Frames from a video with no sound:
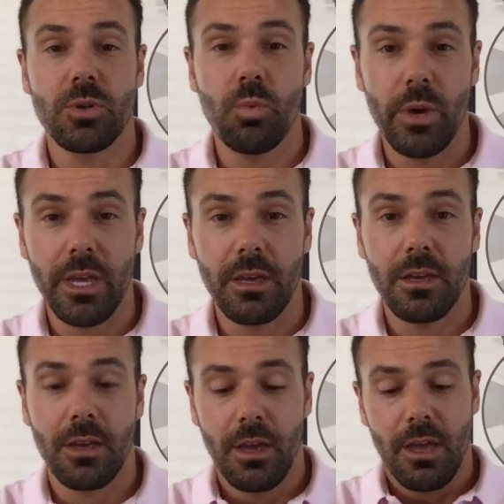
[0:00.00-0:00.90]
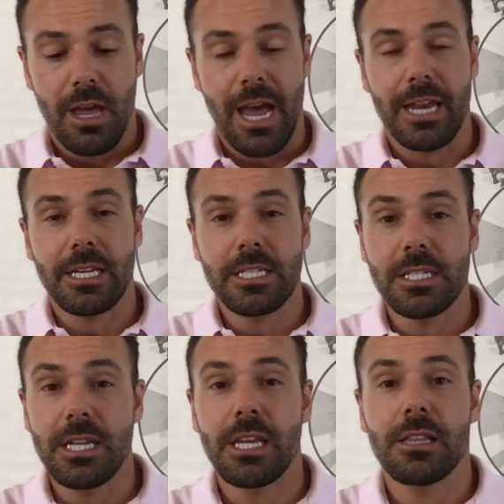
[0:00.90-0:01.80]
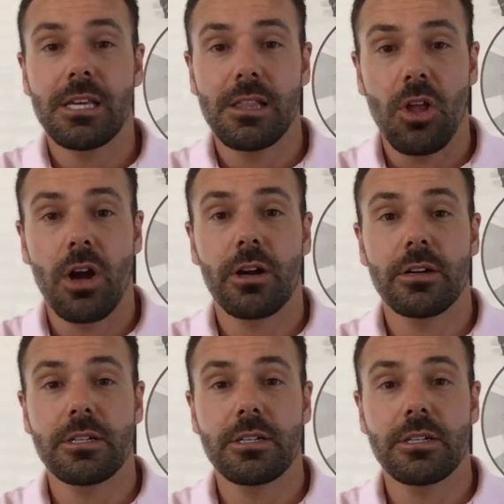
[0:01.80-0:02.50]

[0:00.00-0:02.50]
a week at exceedingly longer